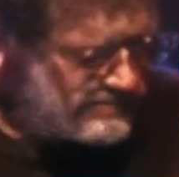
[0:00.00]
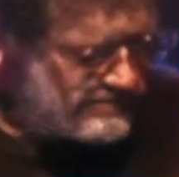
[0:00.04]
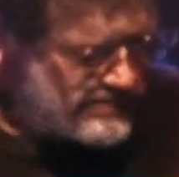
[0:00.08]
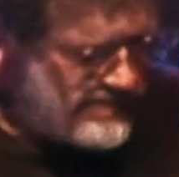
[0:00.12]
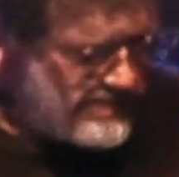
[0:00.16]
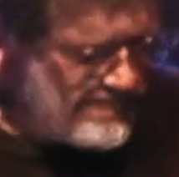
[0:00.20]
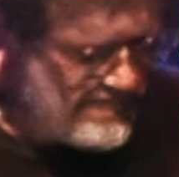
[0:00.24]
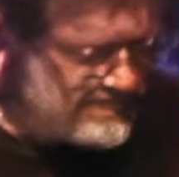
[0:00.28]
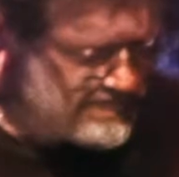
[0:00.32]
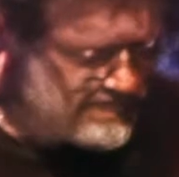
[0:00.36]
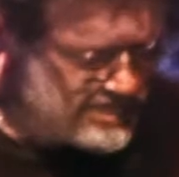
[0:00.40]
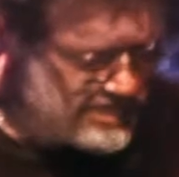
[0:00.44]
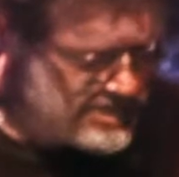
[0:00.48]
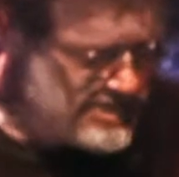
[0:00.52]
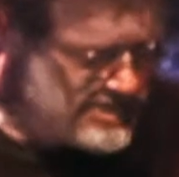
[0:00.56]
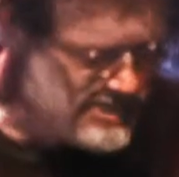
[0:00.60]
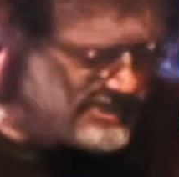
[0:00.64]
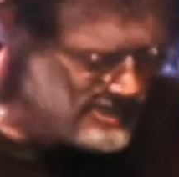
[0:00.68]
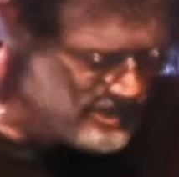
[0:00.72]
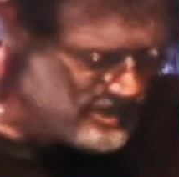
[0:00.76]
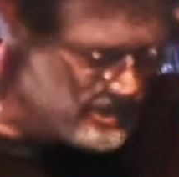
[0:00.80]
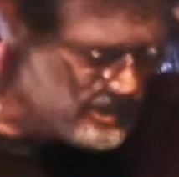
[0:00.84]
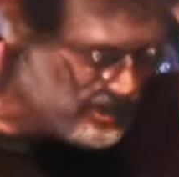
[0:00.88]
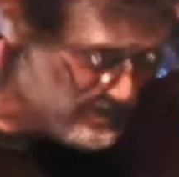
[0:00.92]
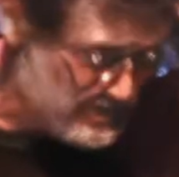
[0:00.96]

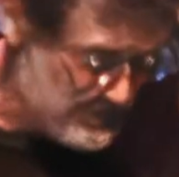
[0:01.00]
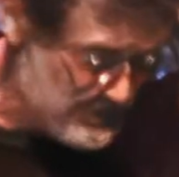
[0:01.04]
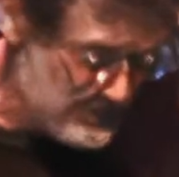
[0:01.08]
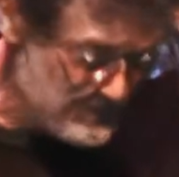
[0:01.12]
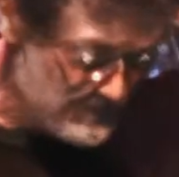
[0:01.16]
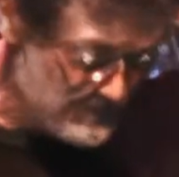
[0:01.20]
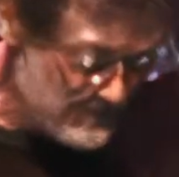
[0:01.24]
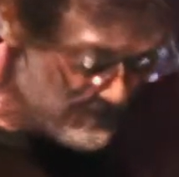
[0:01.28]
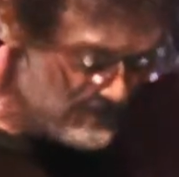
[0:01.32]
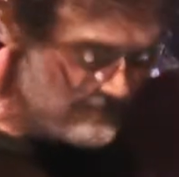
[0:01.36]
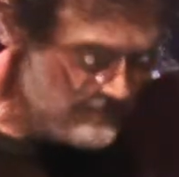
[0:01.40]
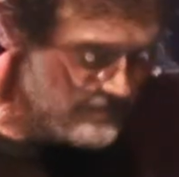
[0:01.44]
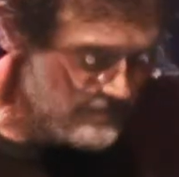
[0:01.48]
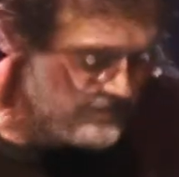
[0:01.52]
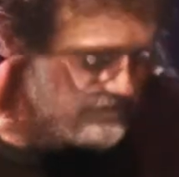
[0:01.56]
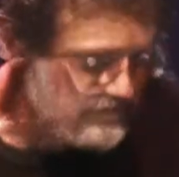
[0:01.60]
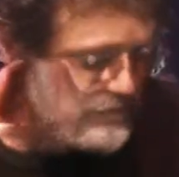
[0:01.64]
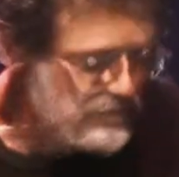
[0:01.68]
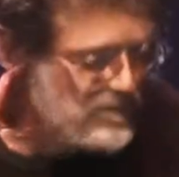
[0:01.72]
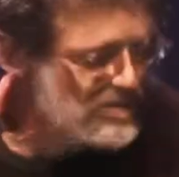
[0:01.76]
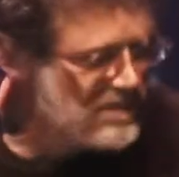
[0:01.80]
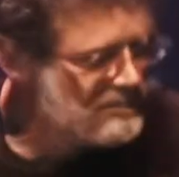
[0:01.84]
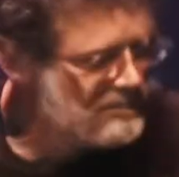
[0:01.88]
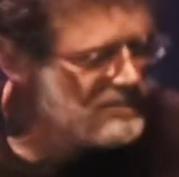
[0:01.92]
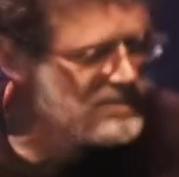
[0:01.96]
hallucinogen and other
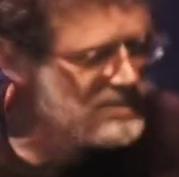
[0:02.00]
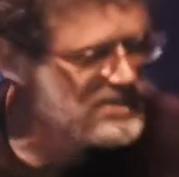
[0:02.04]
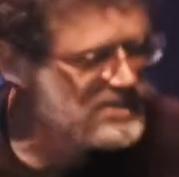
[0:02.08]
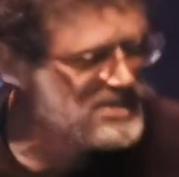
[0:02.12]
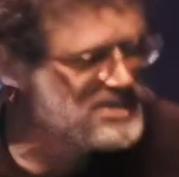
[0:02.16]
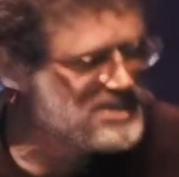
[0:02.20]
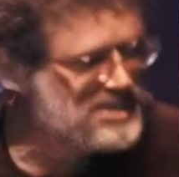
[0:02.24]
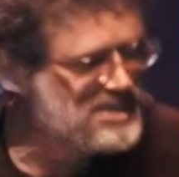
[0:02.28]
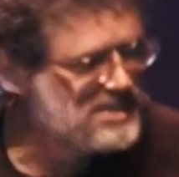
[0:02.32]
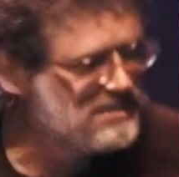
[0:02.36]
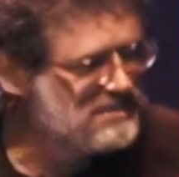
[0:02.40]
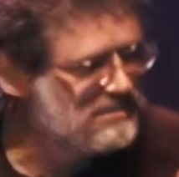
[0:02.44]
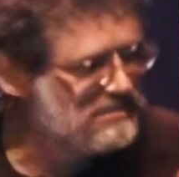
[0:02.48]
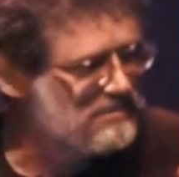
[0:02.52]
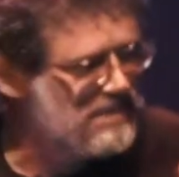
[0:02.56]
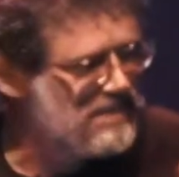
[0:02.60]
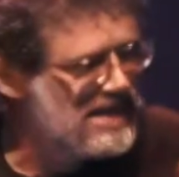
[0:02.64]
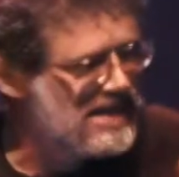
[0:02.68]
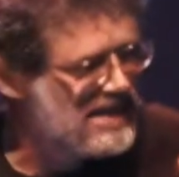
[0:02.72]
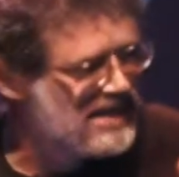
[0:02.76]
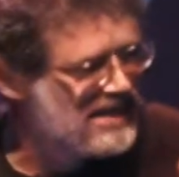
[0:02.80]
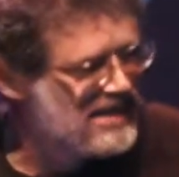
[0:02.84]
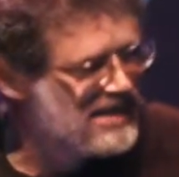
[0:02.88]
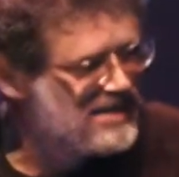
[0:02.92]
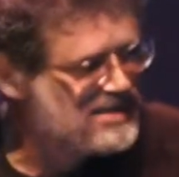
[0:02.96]
properties that
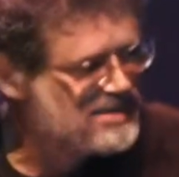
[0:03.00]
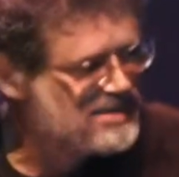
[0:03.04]
make